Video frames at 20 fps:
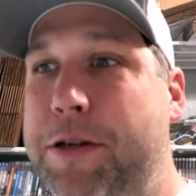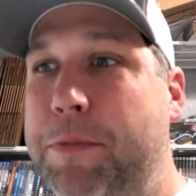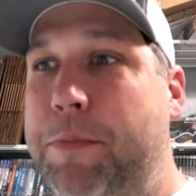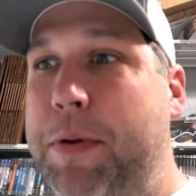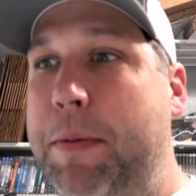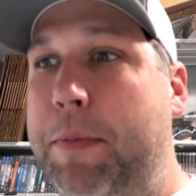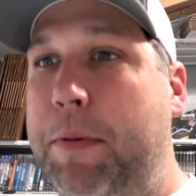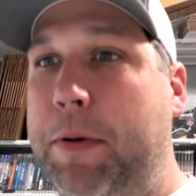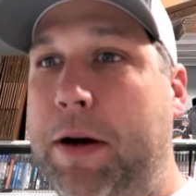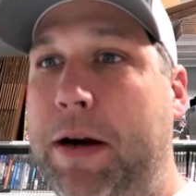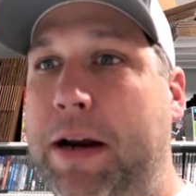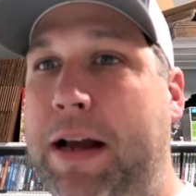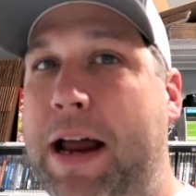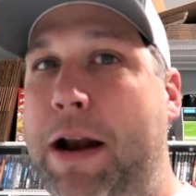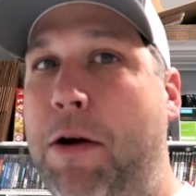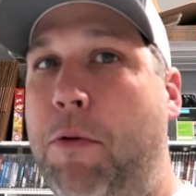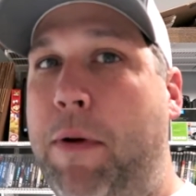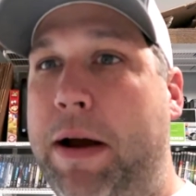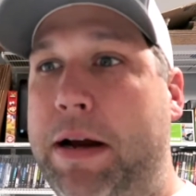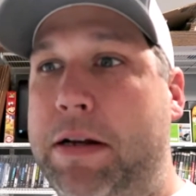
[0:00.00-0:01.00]
so people are going to
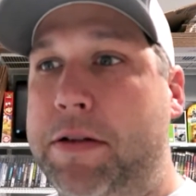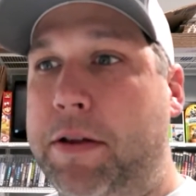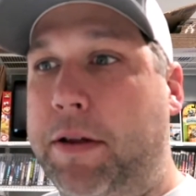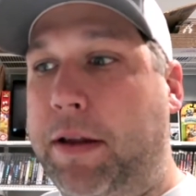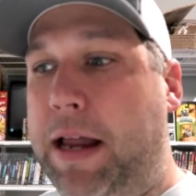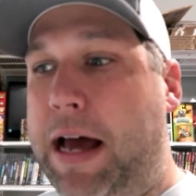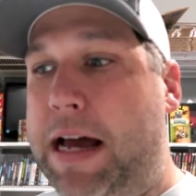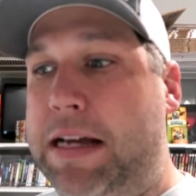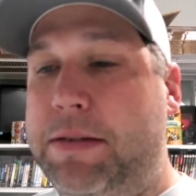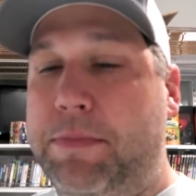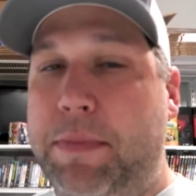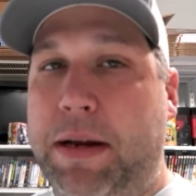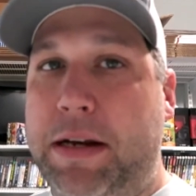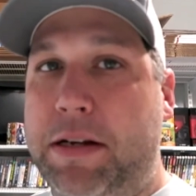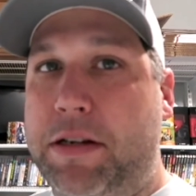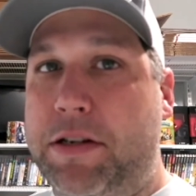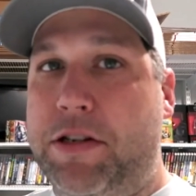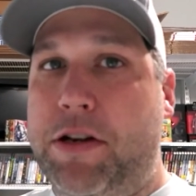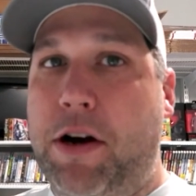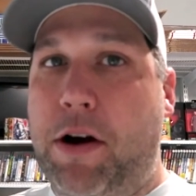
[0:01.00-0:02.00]
kind of wait till the last
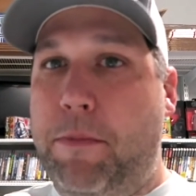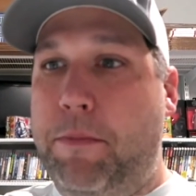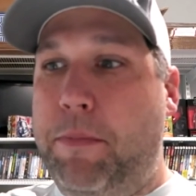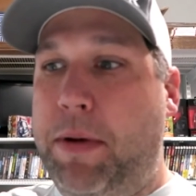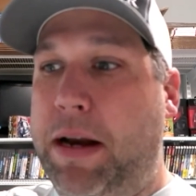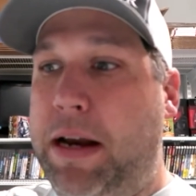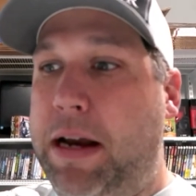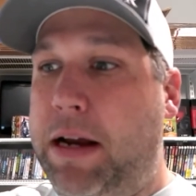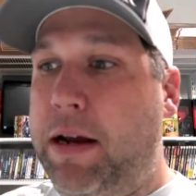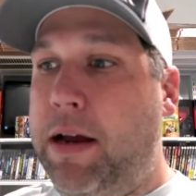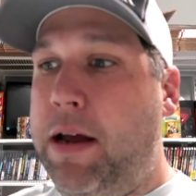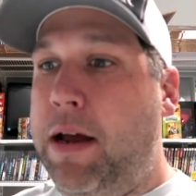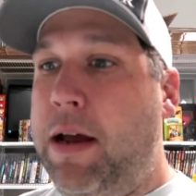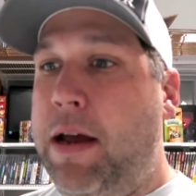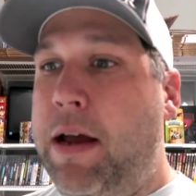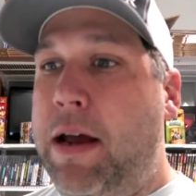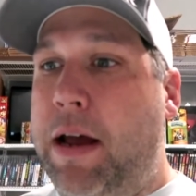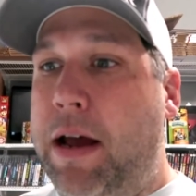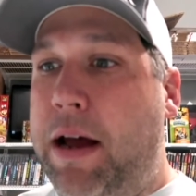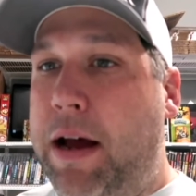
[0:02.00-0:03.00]
minute to start bidding.
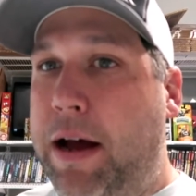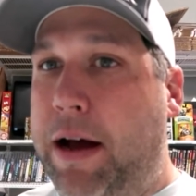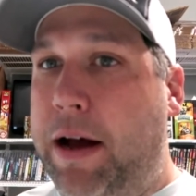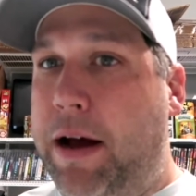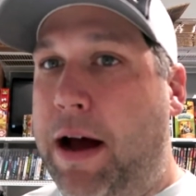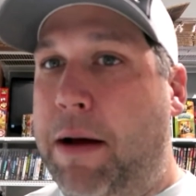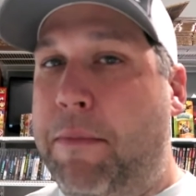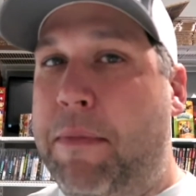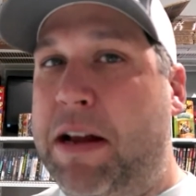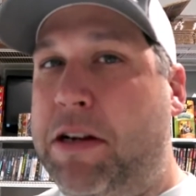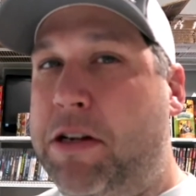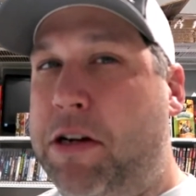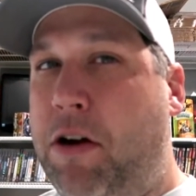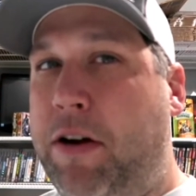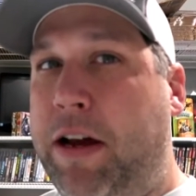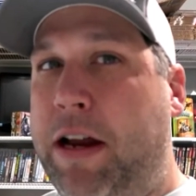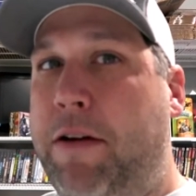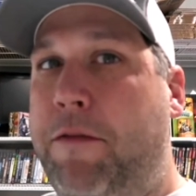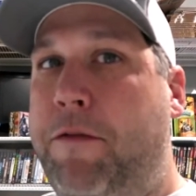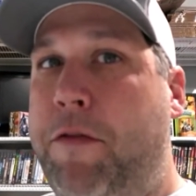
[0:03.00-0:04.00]
Uh, I imagine
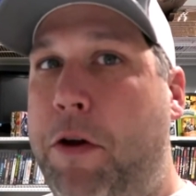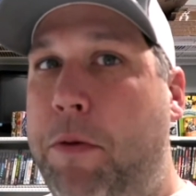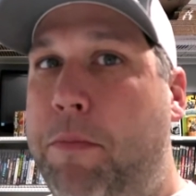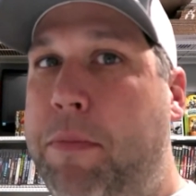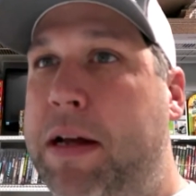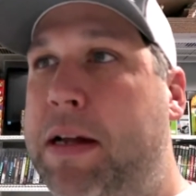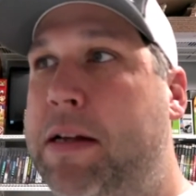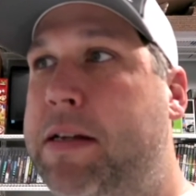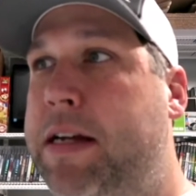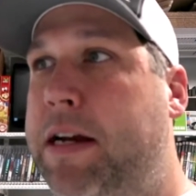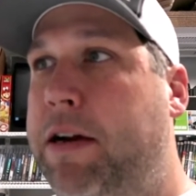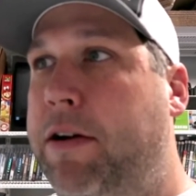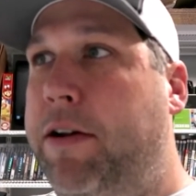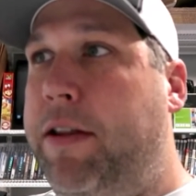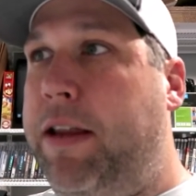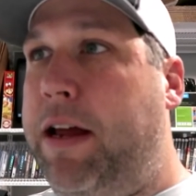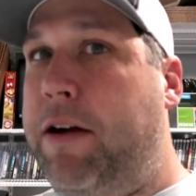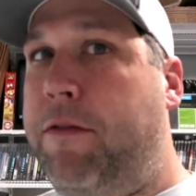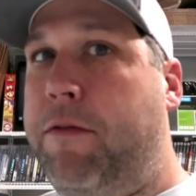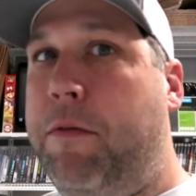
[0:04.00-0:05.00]
I'll get a few bids here
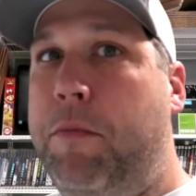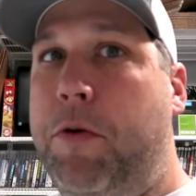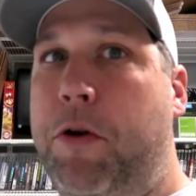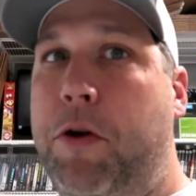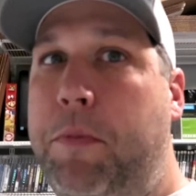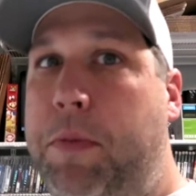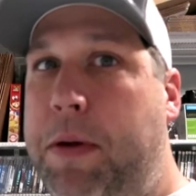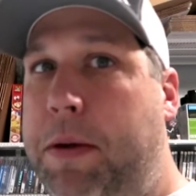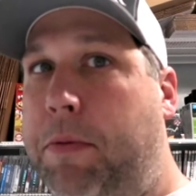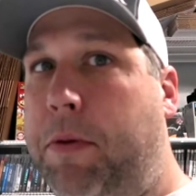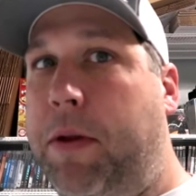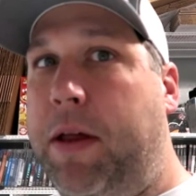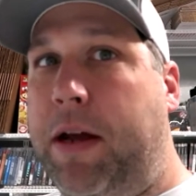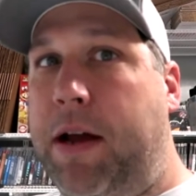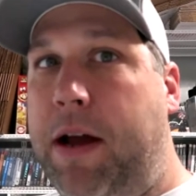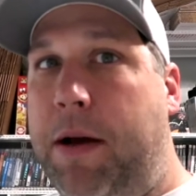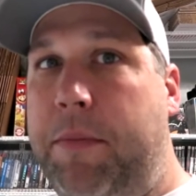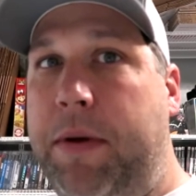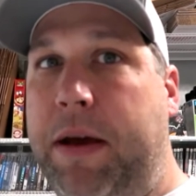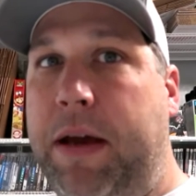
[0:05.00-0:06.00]
and there from new people that
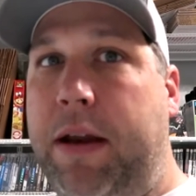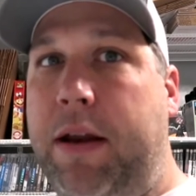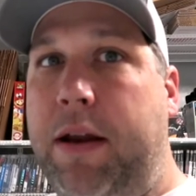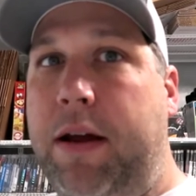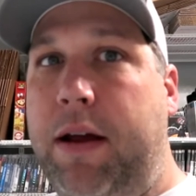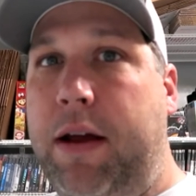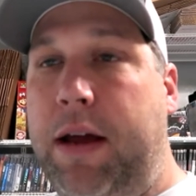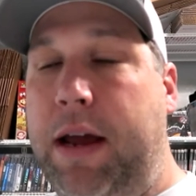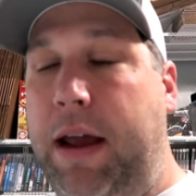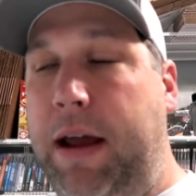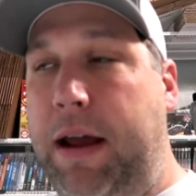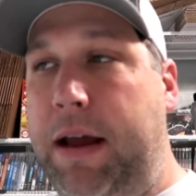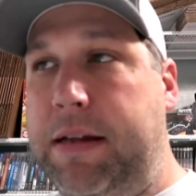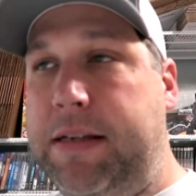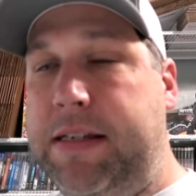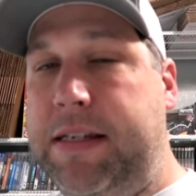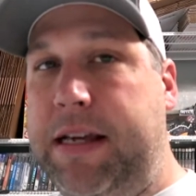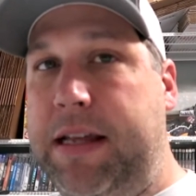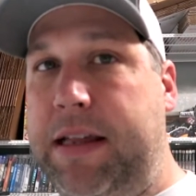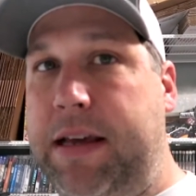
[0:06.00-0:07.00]
come in
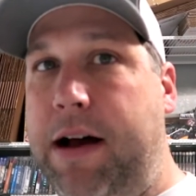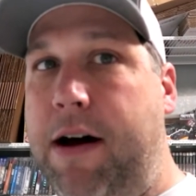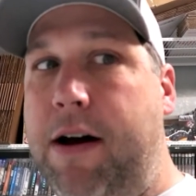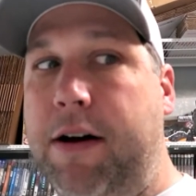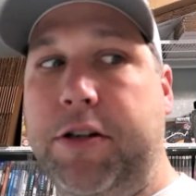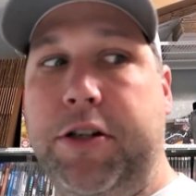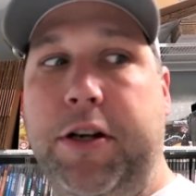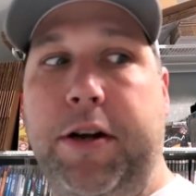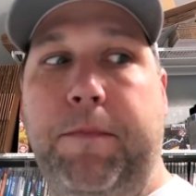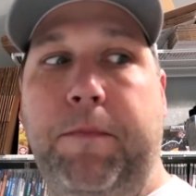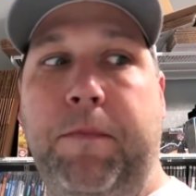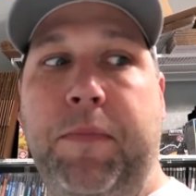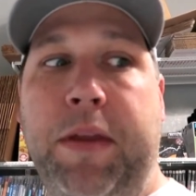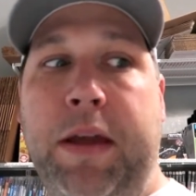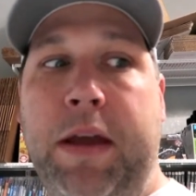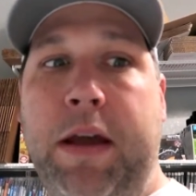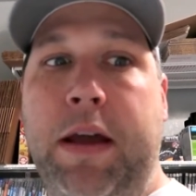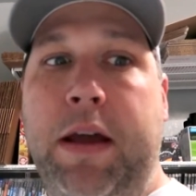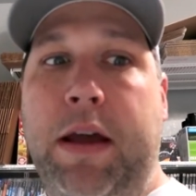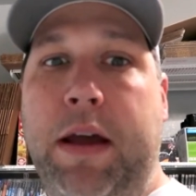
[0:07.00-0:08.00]
and see the auction
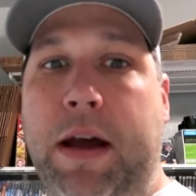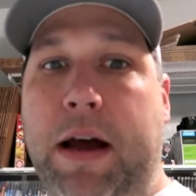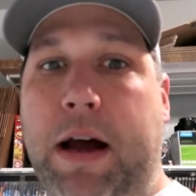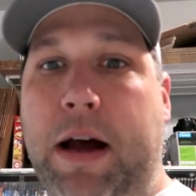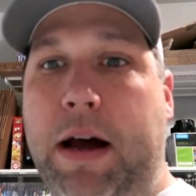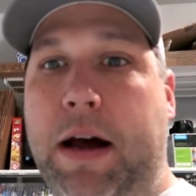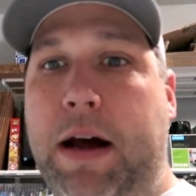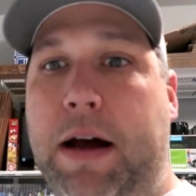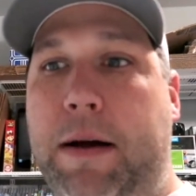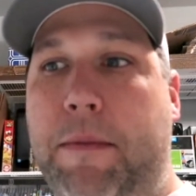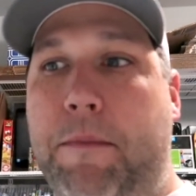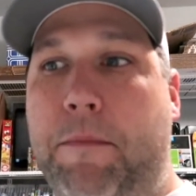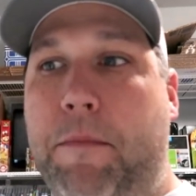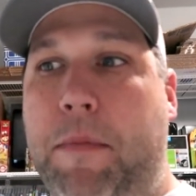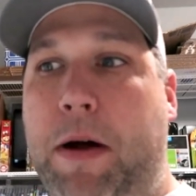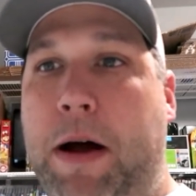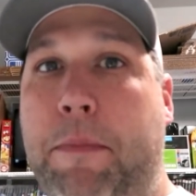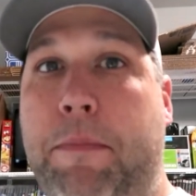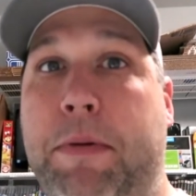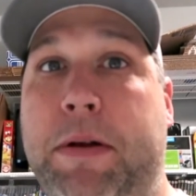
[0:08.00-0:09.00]

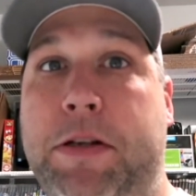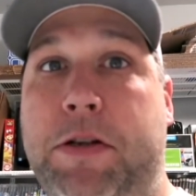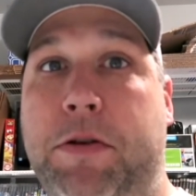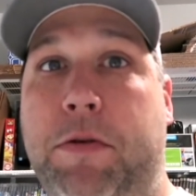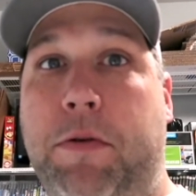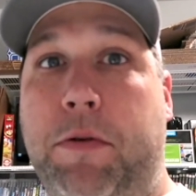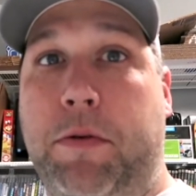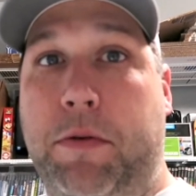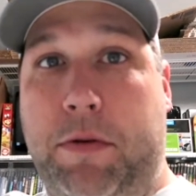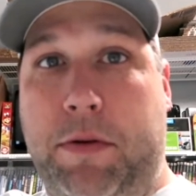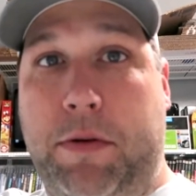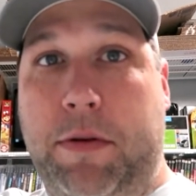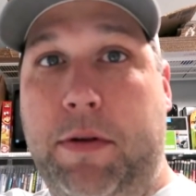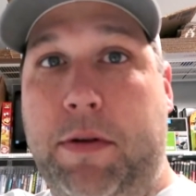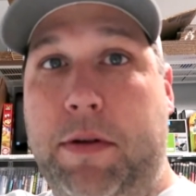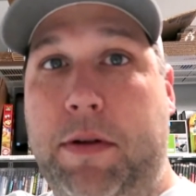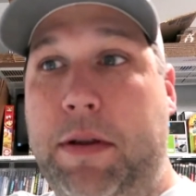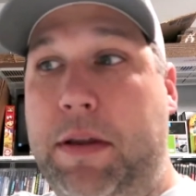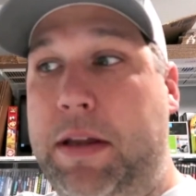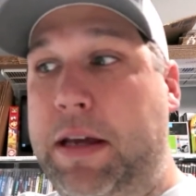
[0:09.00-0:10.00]
um, up until
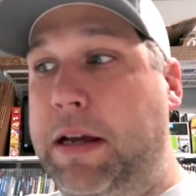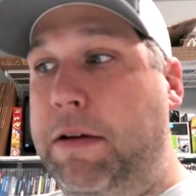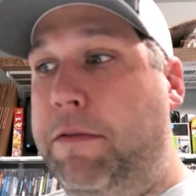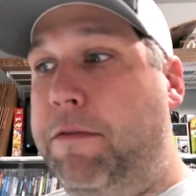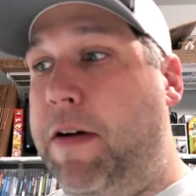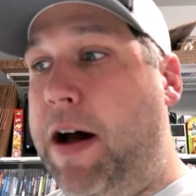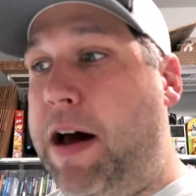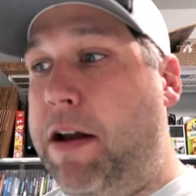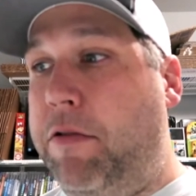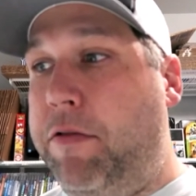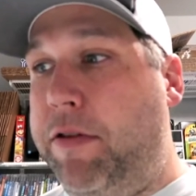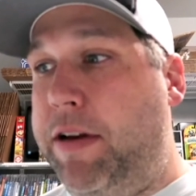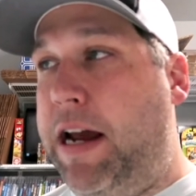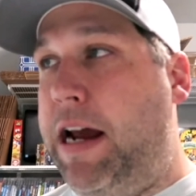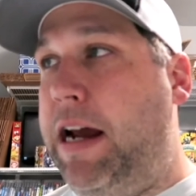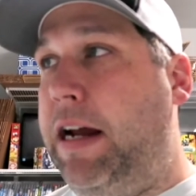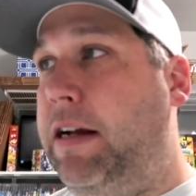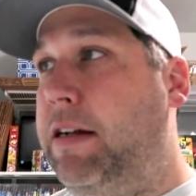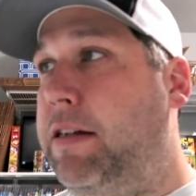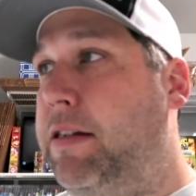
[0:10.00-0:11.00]
the final
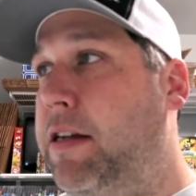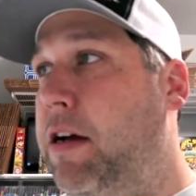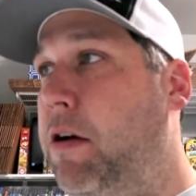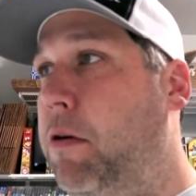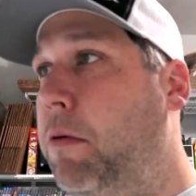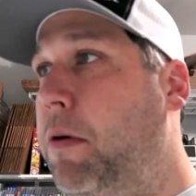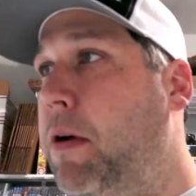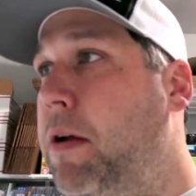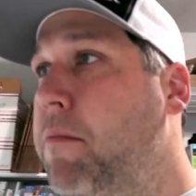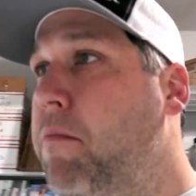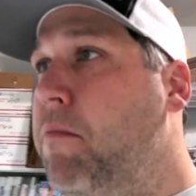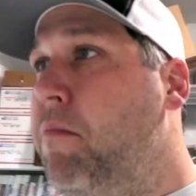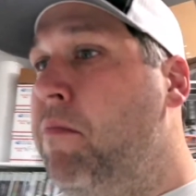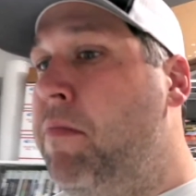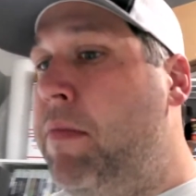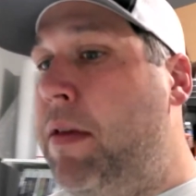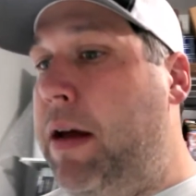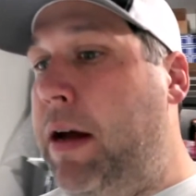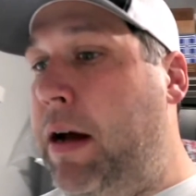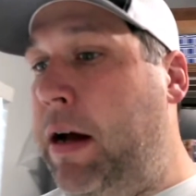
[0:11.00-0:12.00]
day. So
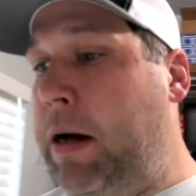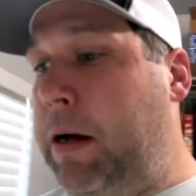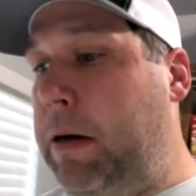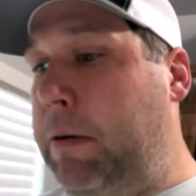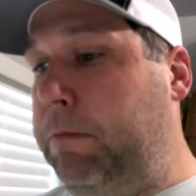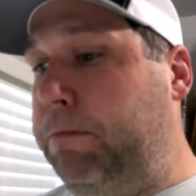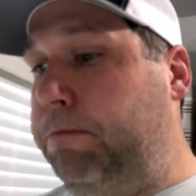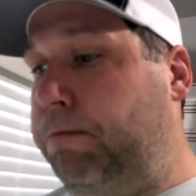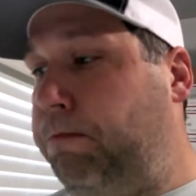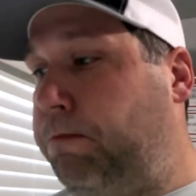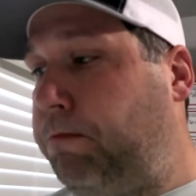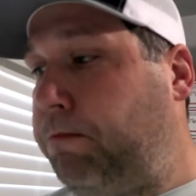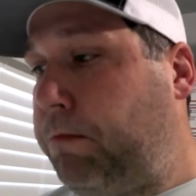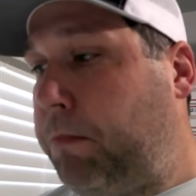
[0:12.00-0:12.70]
um,